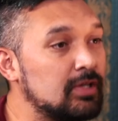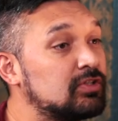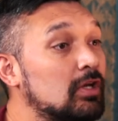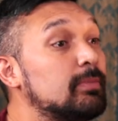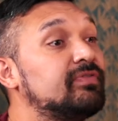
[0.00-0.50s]

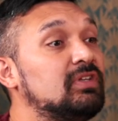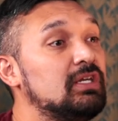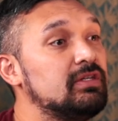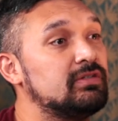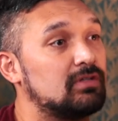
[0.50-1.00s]
some of
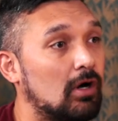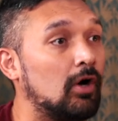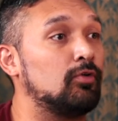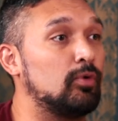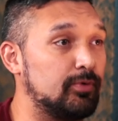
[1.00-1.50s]
these
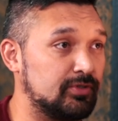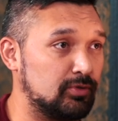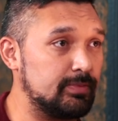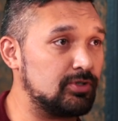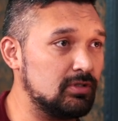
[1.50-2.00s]
are re
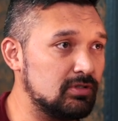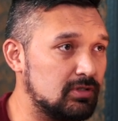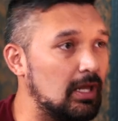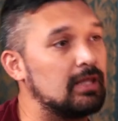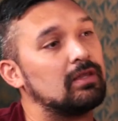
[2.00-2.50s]

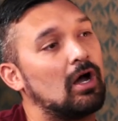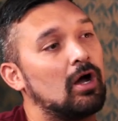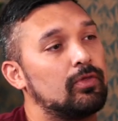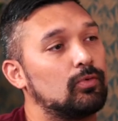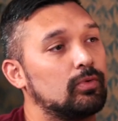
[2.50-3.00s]
prescriptions and mm-hmm.
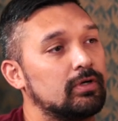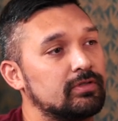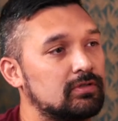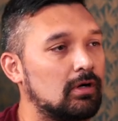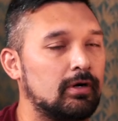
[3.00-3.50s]
other
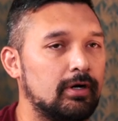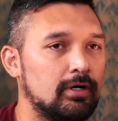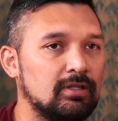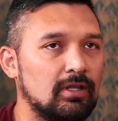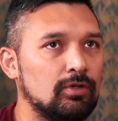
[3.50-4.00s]
ones
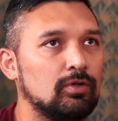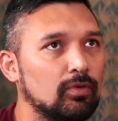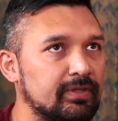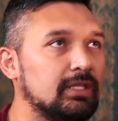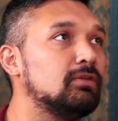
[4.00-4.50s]
are you
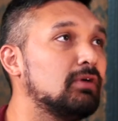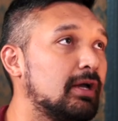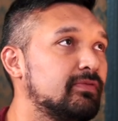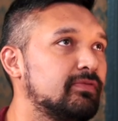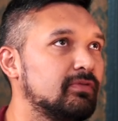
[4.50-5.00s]
don't need to
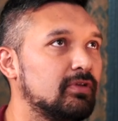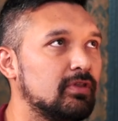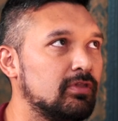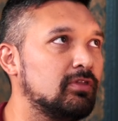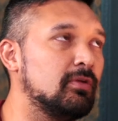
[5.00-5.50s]
have
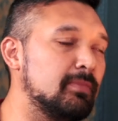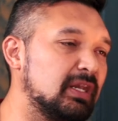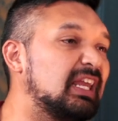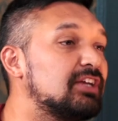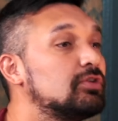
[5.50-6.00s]
the
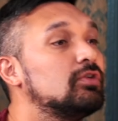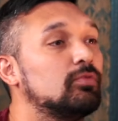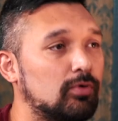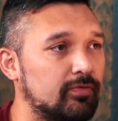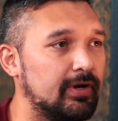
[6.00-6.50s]
medication in
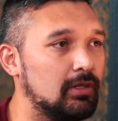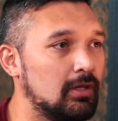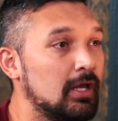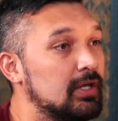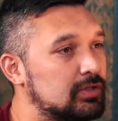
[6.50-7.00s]
your profile.
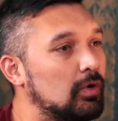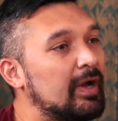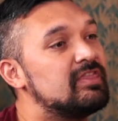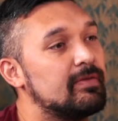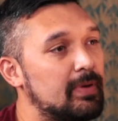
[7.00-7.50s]
Okay. So
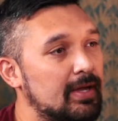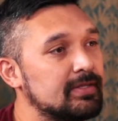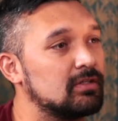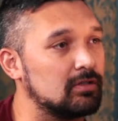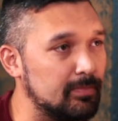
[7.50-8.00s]
it
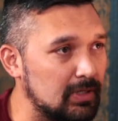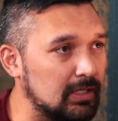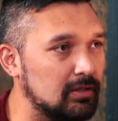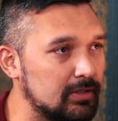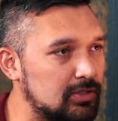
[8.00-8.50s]
depends on the yeah.
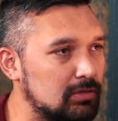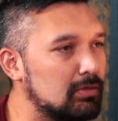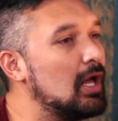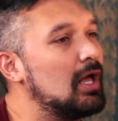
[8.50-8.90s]
medical issue.